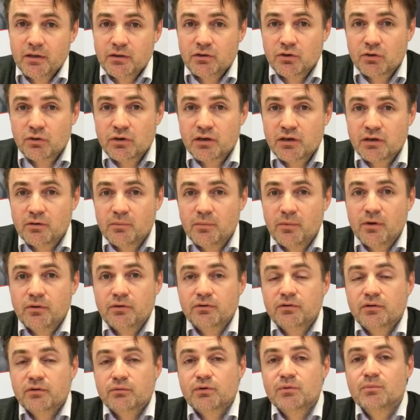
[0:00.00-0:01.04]
talking
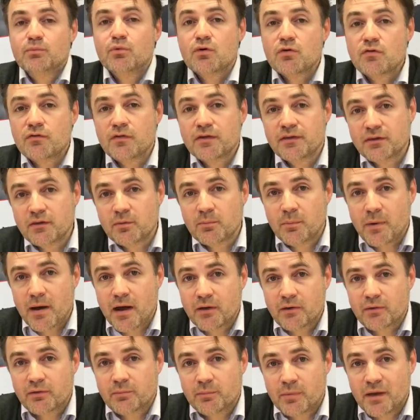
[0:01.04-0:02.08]
about removing the
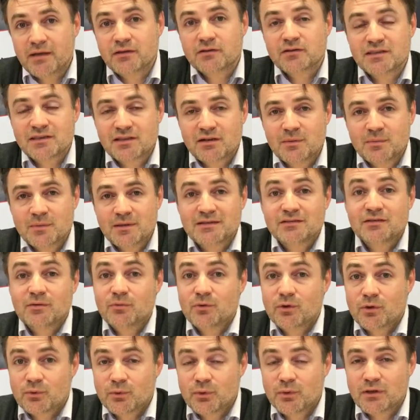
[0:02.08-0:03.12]
bioceramics
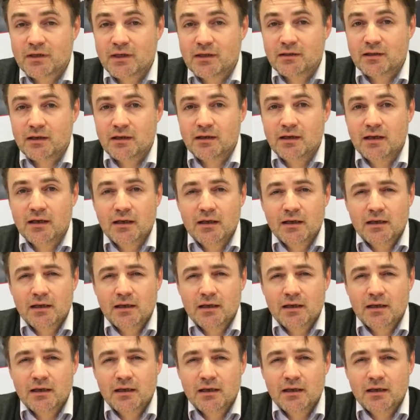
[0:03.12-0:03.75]
from the root canal.